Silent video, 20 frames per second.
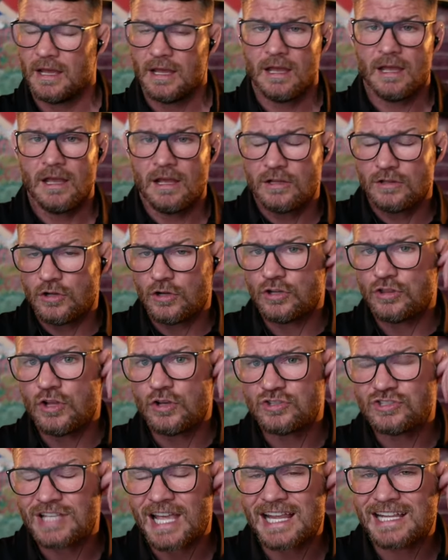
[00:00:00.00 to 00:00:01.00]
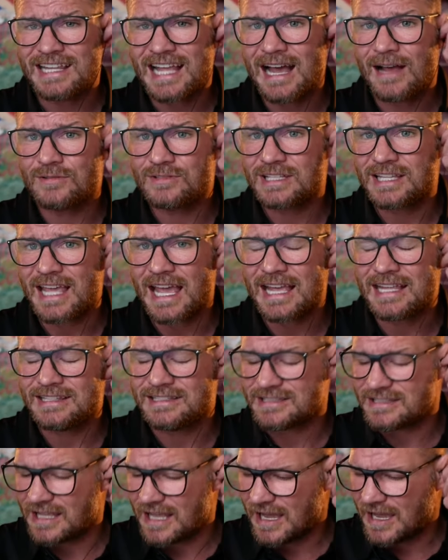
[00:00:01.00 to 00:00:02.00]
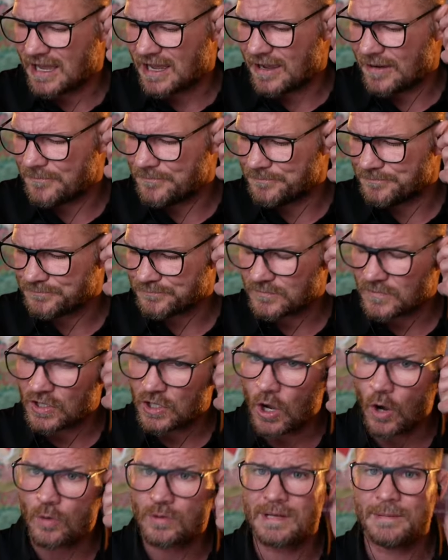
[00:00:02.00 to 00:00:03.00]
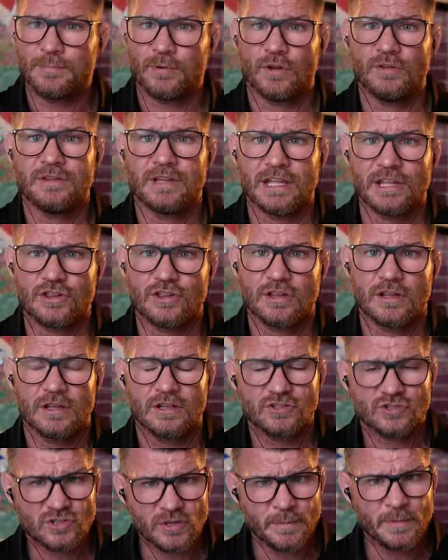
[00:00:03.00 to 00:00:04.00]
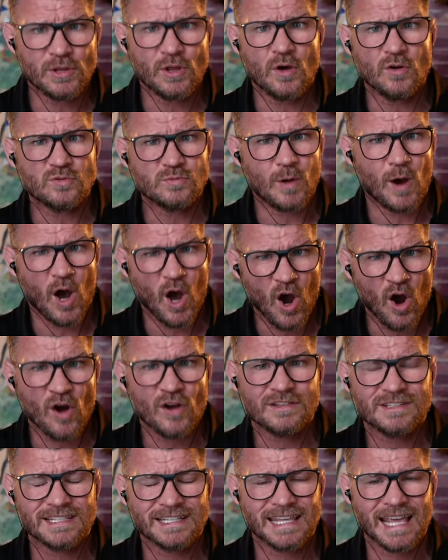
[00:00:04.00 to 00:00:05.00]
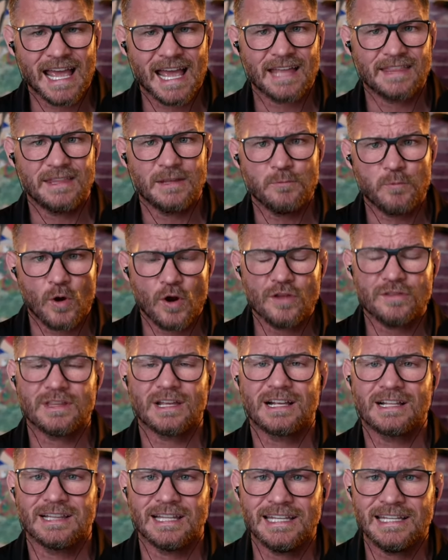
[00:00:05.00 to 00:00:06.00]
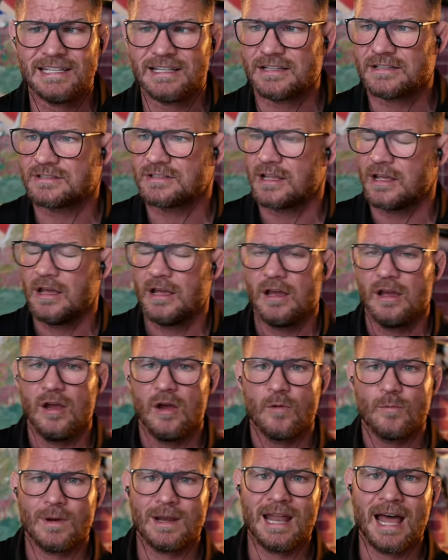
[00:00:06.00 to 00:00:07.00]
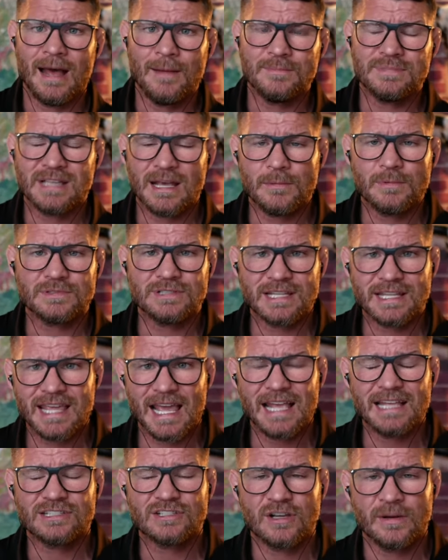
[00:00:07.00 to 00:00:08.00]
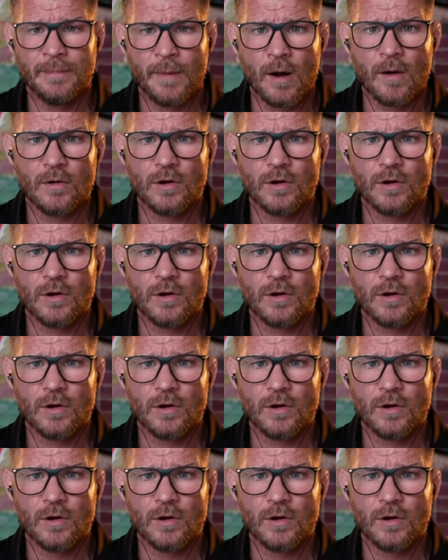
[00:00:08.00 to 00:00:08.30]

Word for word: Look at those takedowns against um, Cody Brundage. Some of those were hard to get, and they weren't the cleanest. When Hamzat was against Kamaru